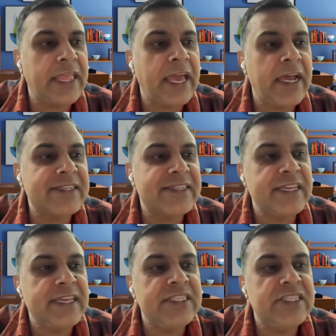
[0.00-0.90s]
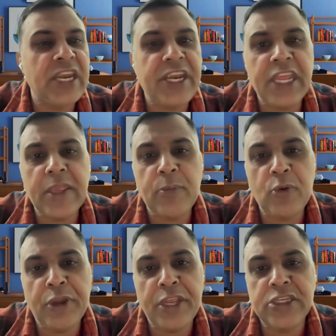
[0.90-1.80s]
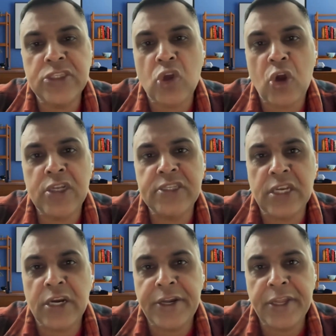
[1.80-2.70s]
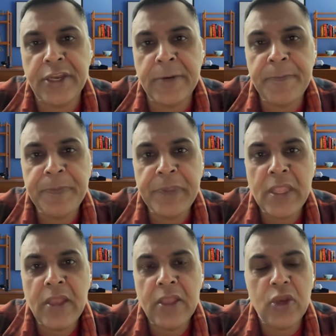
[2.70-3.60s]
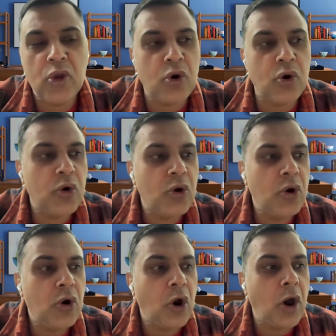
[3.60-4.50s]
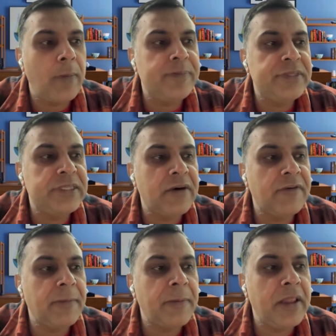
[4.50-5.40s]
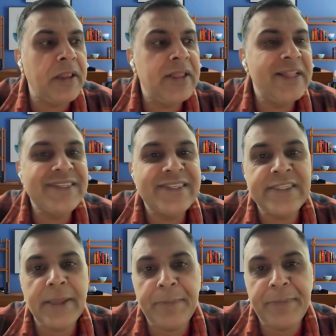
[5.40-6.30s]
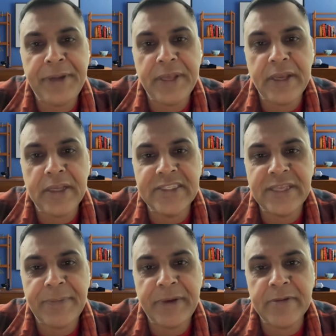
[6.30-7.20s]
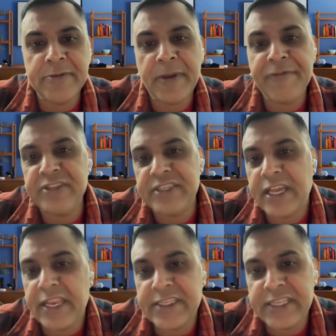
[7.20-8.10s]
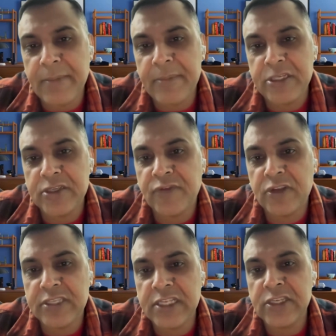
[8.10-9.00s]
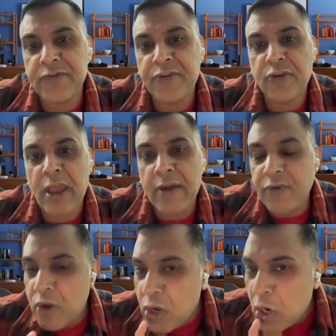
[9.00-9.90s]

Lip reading: they are seeing genetic mutations or certain, you know, observable symptoms by physical examination. For instance, if you have